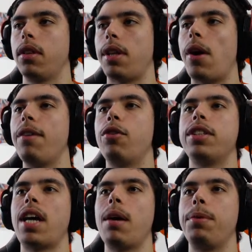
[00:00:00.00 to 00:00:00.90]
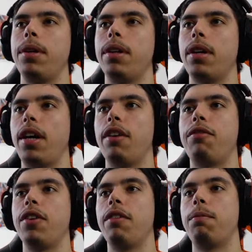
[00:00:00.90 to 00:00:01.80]
Now everyone's happy.
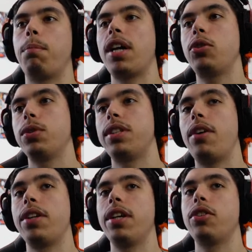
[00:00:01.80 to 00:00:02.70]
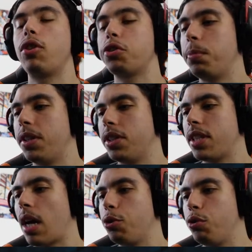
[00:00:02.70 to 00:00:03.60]
If price was down here, trust me, this is
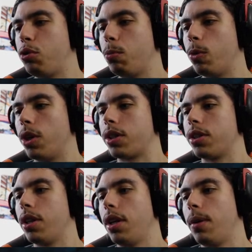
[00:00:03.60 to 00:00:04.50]
how YouTube works.